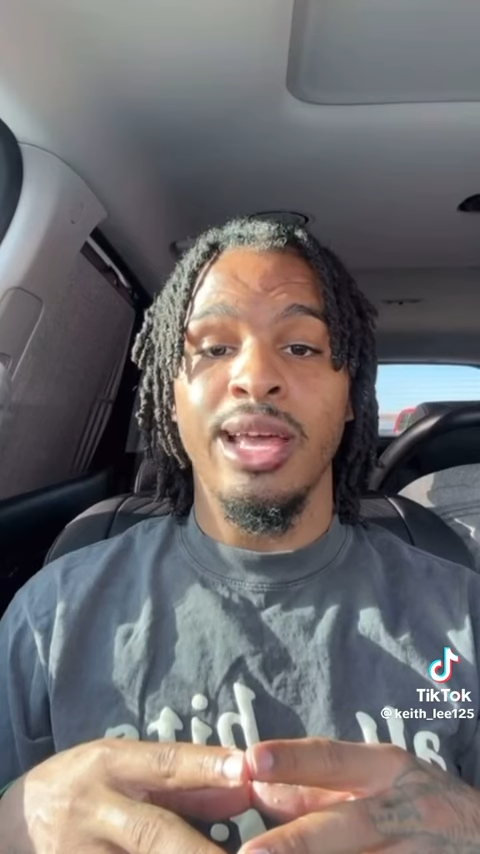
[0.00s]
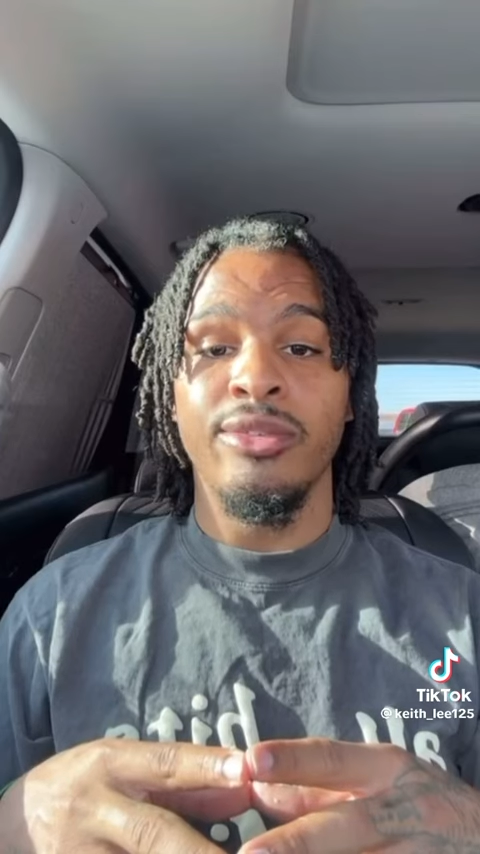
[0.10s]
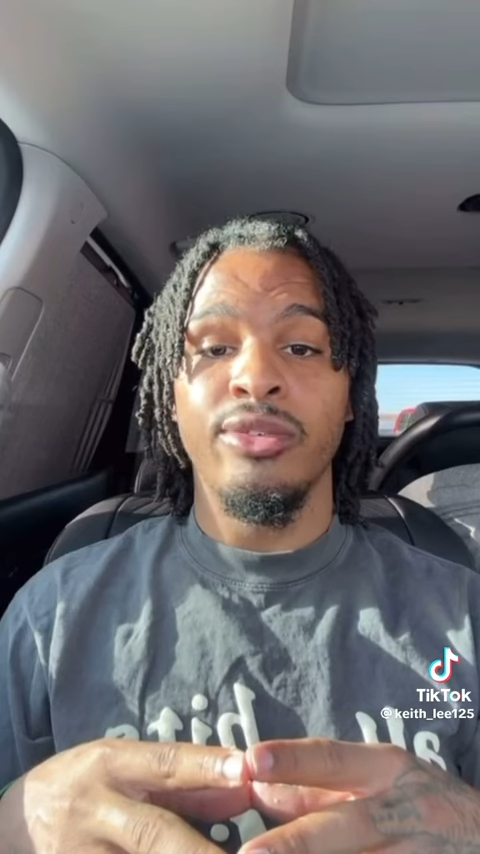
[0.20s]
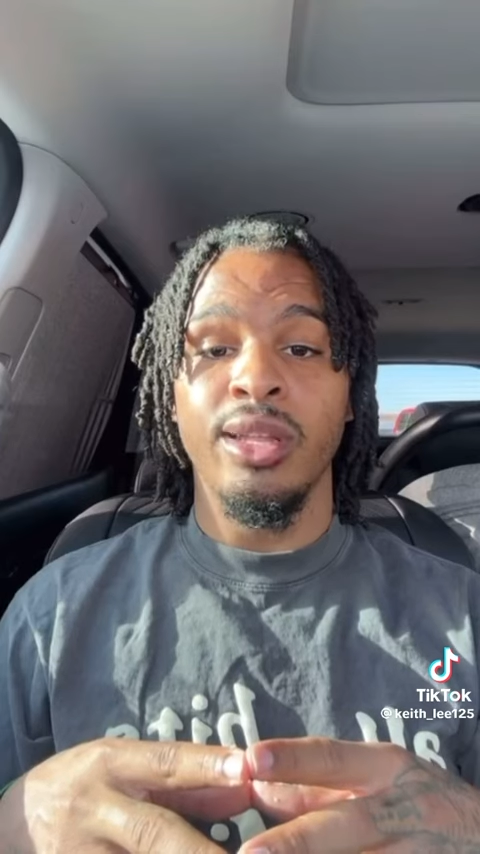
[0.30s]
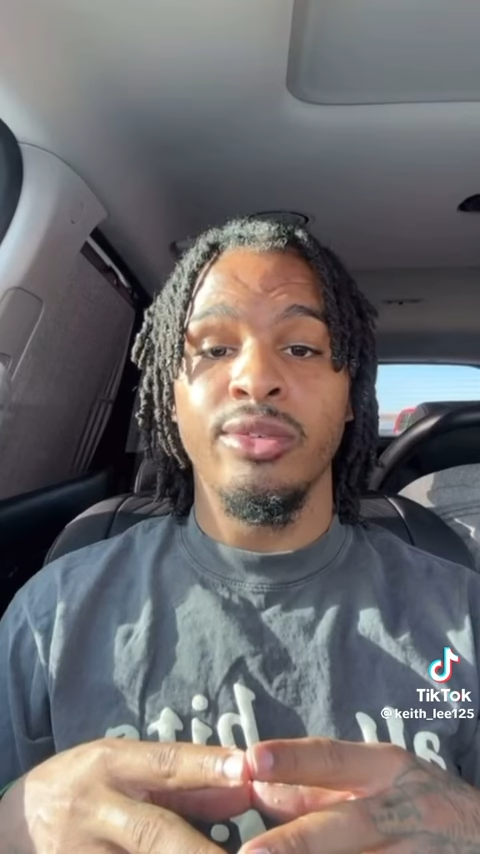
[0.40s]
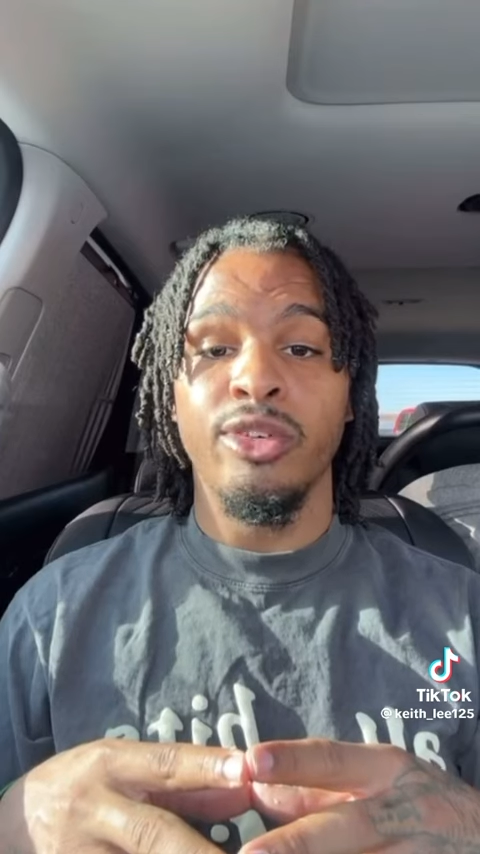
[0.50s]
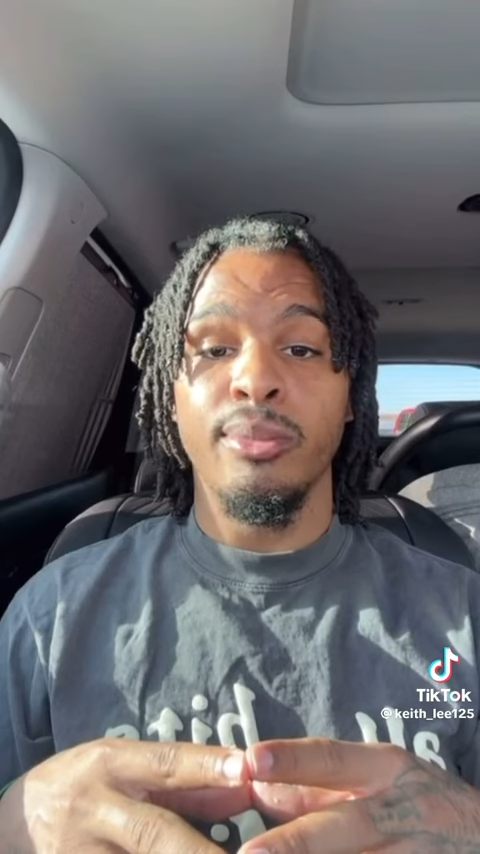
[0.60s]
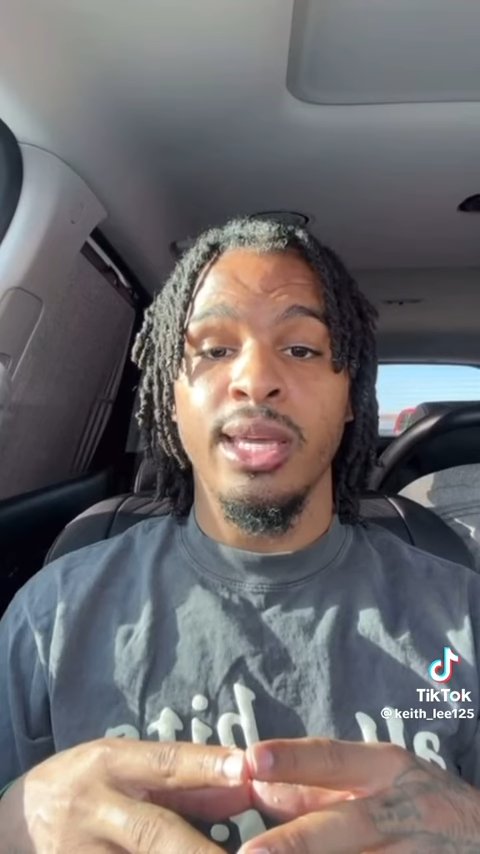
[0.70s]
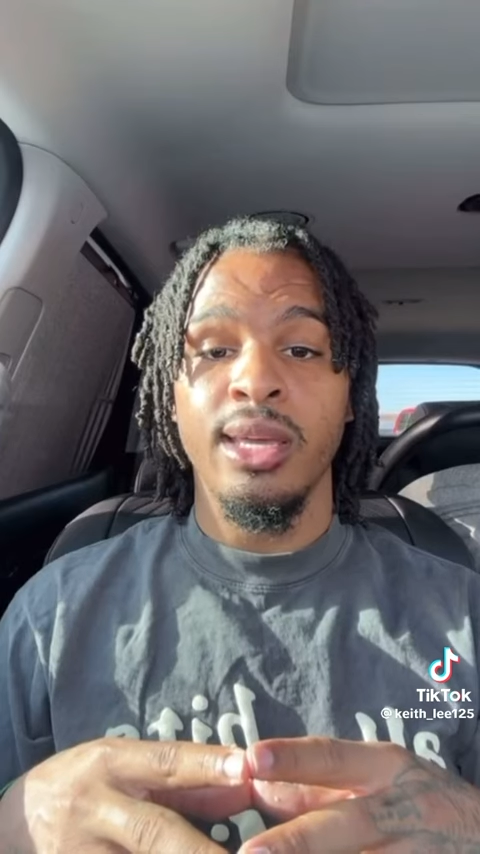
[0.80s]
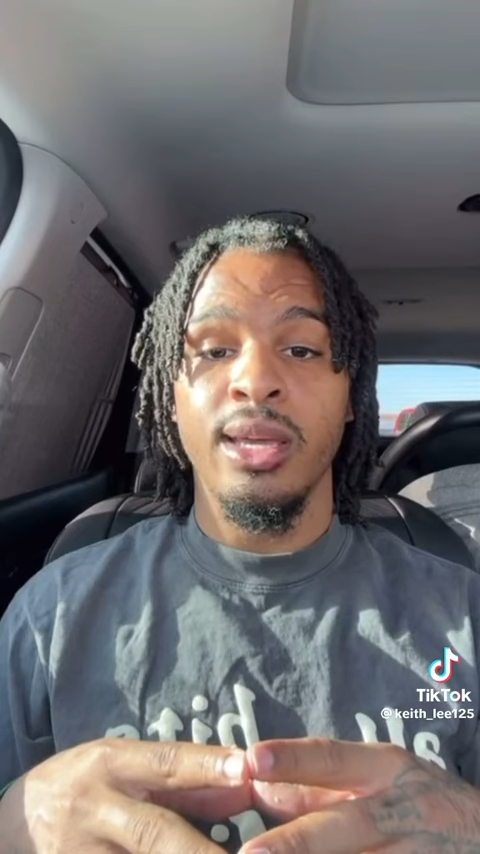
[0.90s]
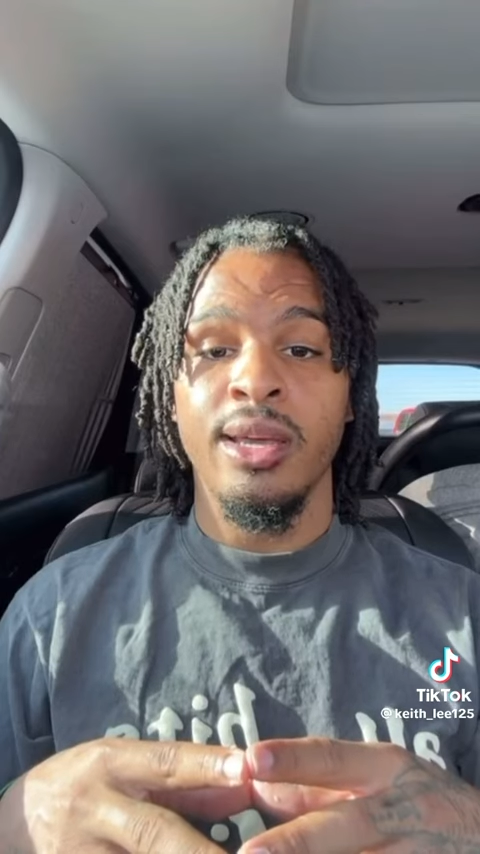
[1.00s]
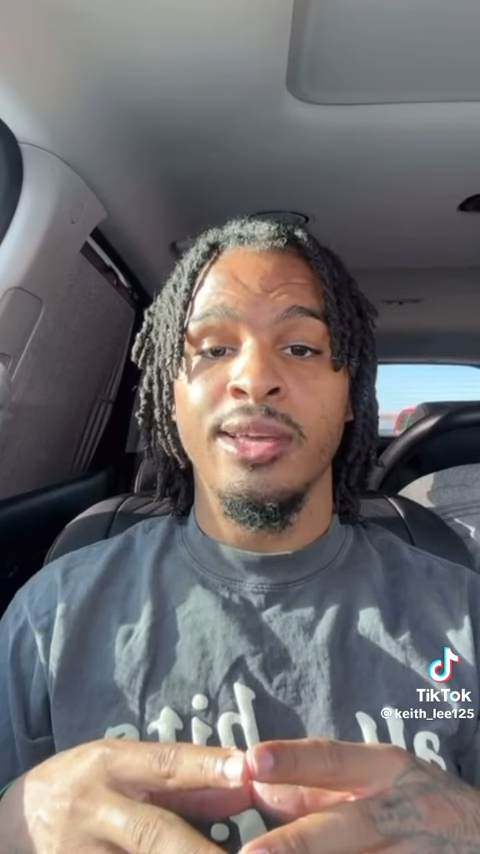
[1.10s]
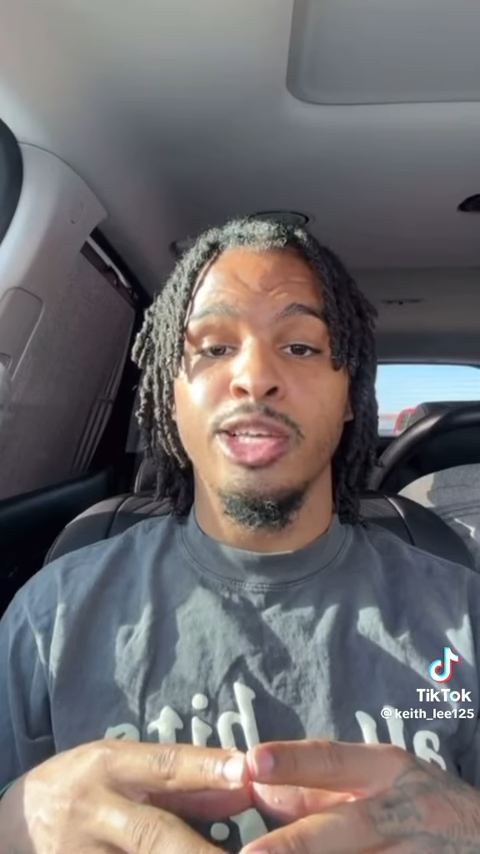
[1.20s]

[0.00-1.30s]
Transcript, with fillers: but that filling for me